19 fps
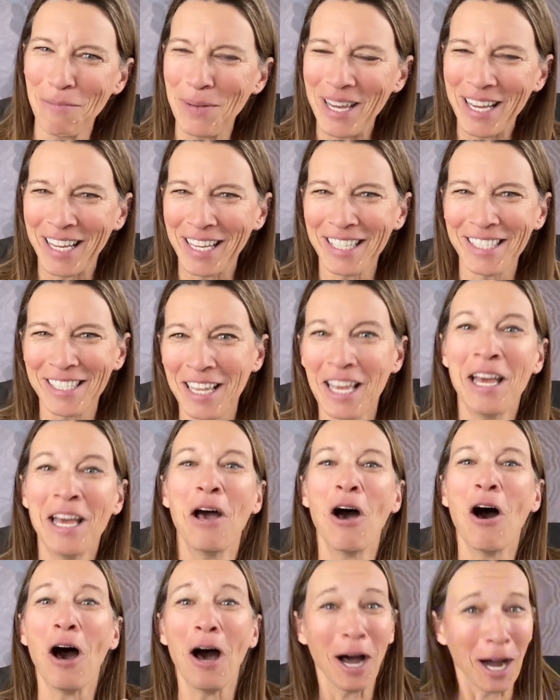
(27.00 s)
because
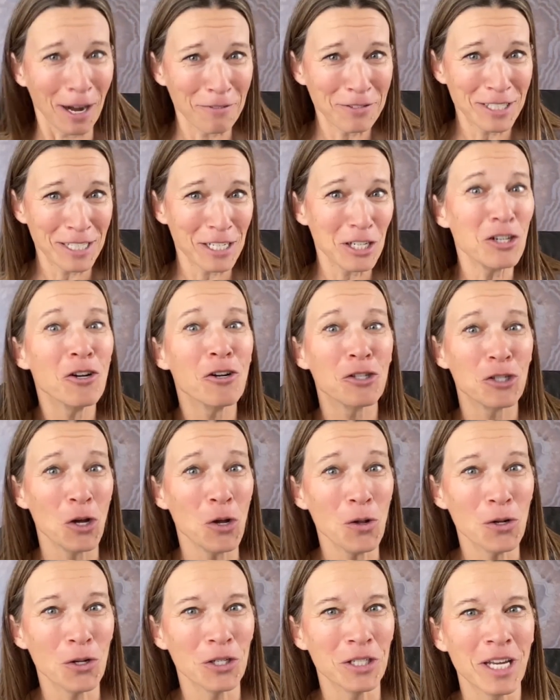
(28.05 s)
often you're
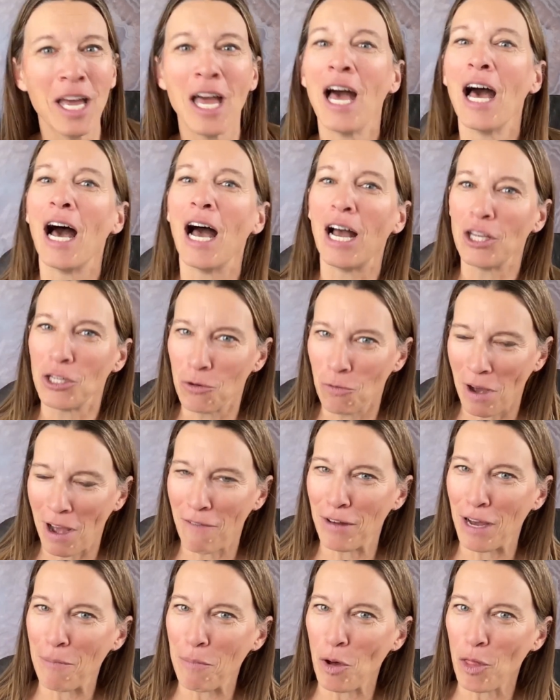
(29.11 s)
told, you have
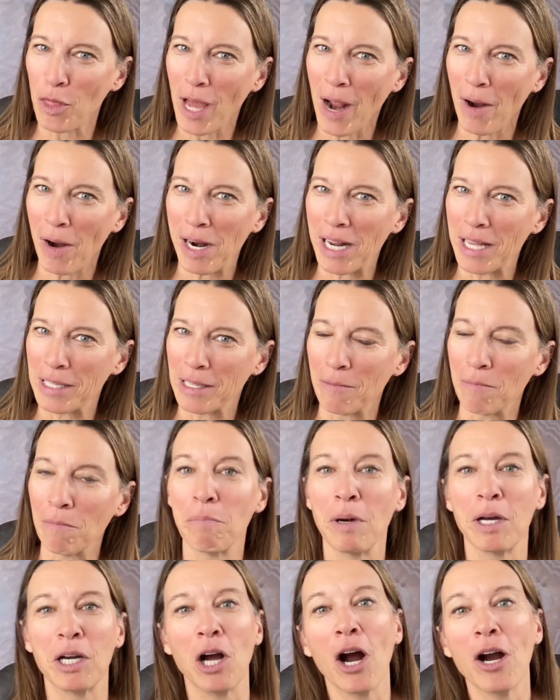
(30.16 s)
hypothyroidism
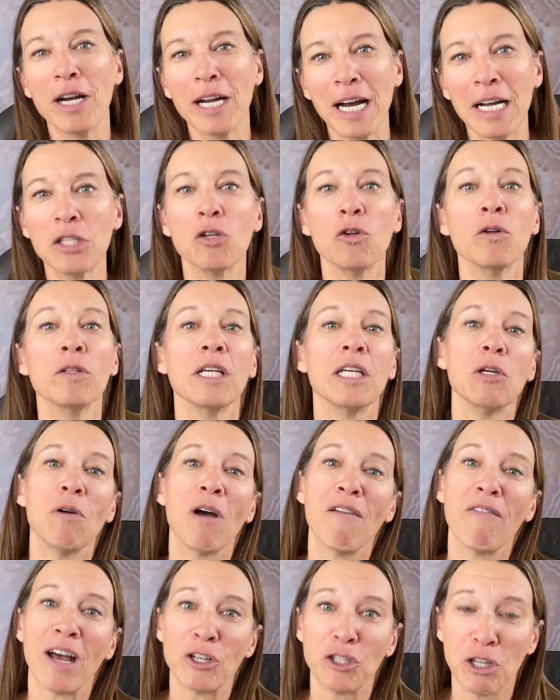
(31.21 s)
but are not told that you
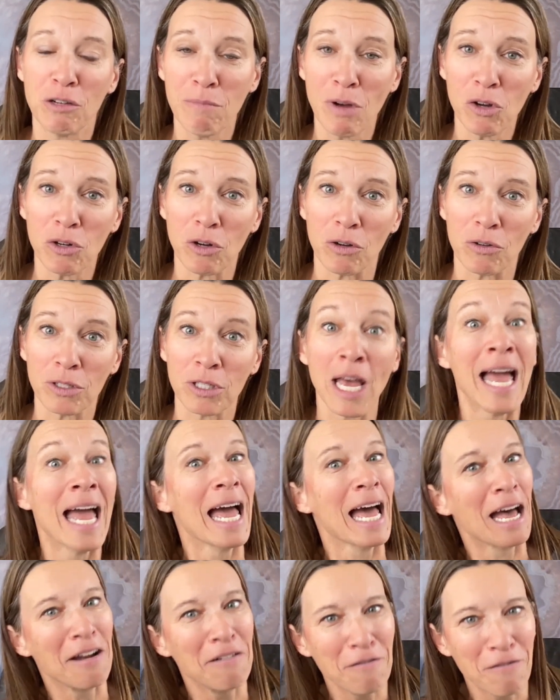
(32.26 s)
have Hashimoto's
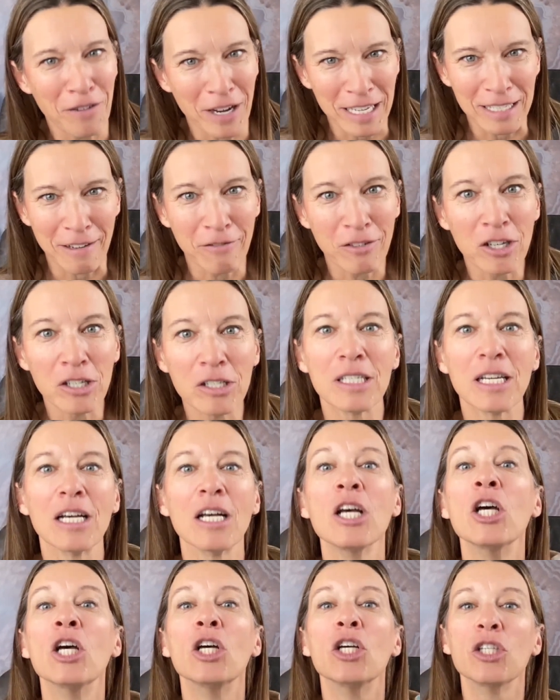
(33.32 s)
and vice versa.
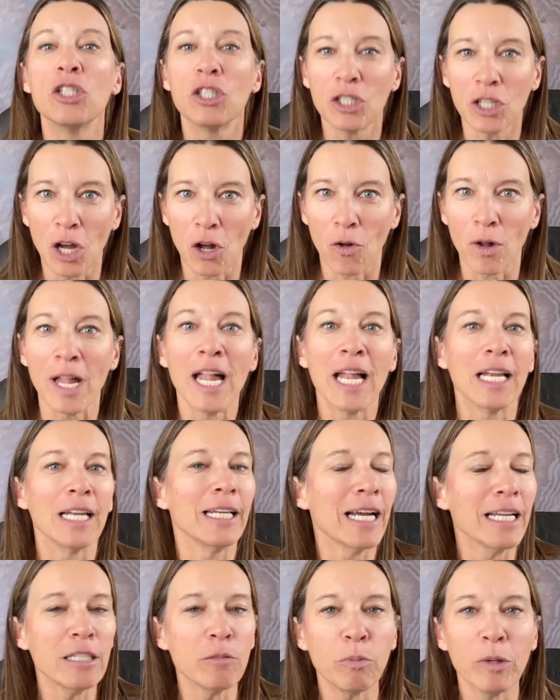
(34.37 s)
So
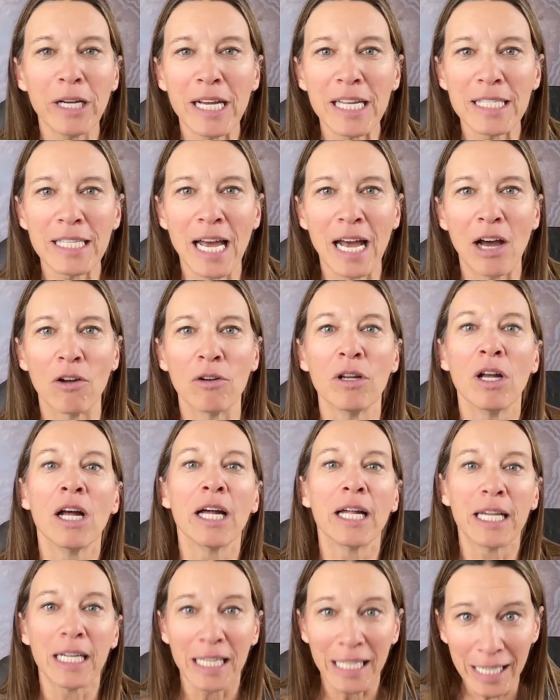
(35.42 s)
let's break it down
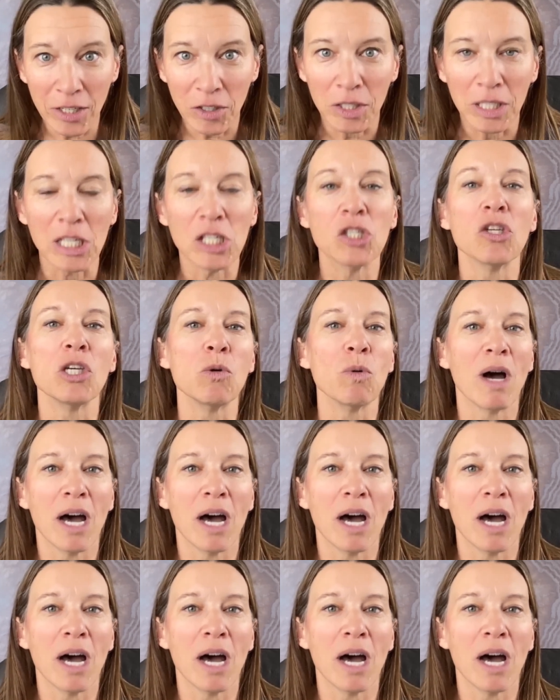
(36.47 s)
clearly so you